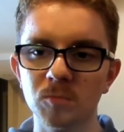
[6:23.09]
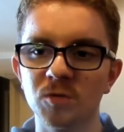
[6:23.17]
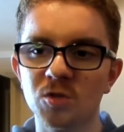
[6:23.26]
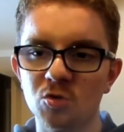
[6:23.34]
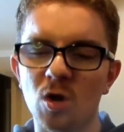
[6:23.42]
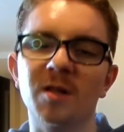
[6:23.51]

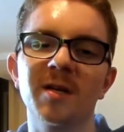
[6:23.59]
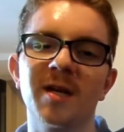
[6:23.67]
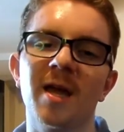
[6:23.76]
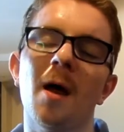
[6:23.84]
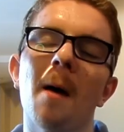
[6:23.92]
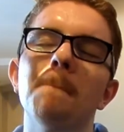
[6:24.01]
struggling to
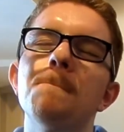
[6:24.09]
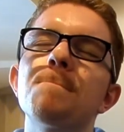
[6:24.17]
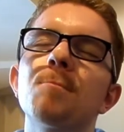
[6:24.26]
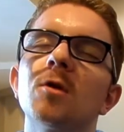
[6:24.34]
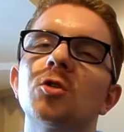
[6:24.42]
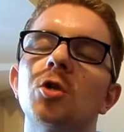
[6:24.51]
get up.
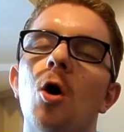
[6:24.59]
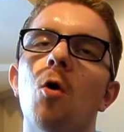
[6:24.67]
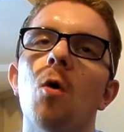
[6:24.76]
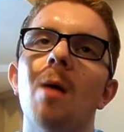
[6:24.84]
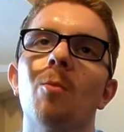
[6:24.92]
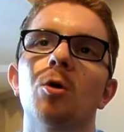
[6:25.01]

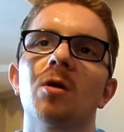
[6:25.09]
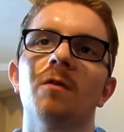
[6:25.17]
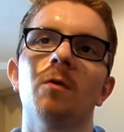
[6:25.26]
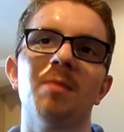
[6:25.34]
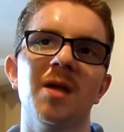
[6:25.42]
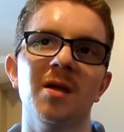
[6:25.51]
So I'm wondering
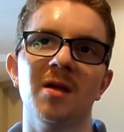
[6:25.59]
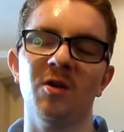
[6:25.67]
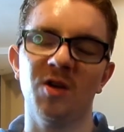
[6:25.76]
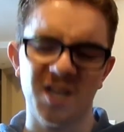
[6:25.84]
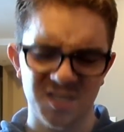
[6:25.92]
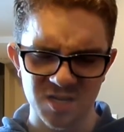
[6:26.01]

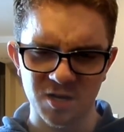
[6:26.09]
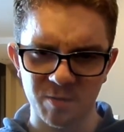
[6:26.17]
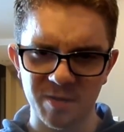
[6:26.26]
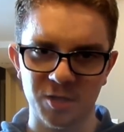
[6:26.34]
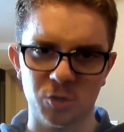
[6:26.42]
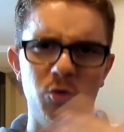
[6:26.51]
if he's going to
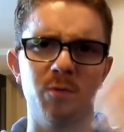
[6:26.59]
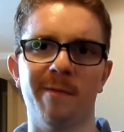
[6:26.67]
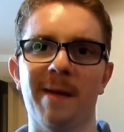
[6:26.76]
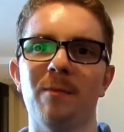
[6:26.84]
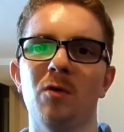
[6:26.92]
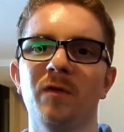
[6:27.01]
be in the
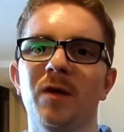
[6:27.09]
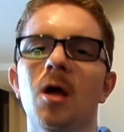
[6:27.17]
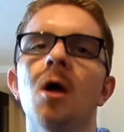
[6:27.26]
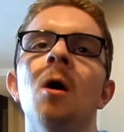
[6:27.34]
Superman movie,